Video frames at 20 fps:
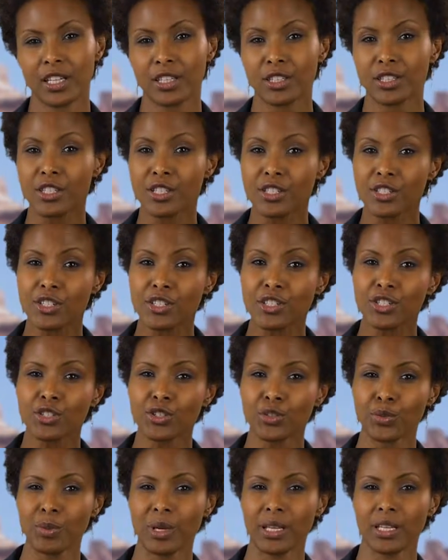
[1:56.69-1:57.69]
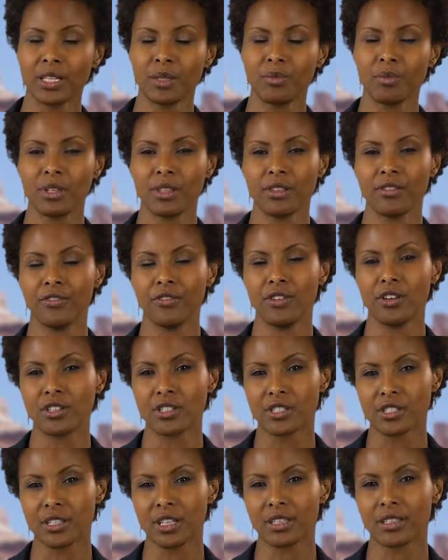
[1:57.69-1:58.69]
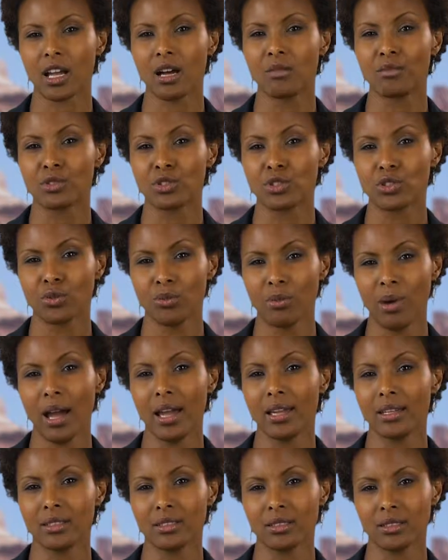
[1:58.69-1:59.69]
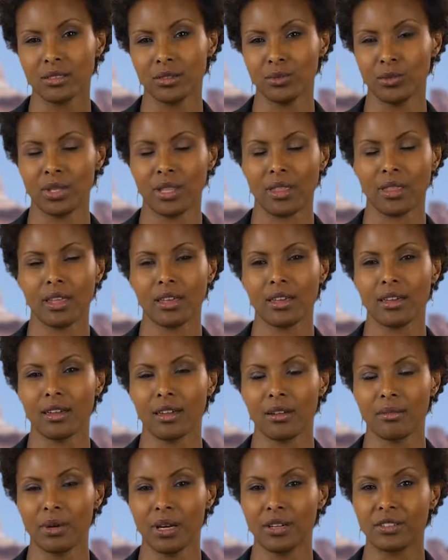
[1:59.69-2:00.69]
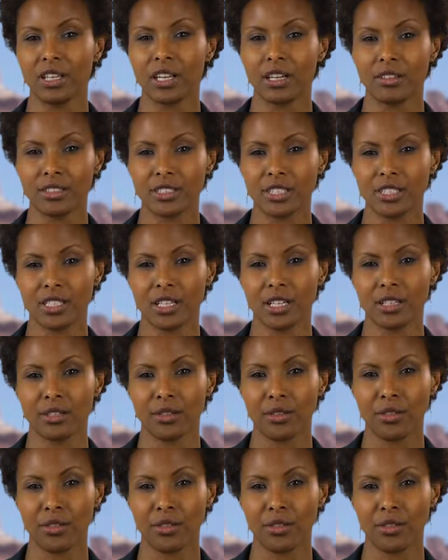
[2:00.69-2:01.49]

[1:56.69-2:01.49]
This issue may not be the first that comes to mind when thinking about heritage under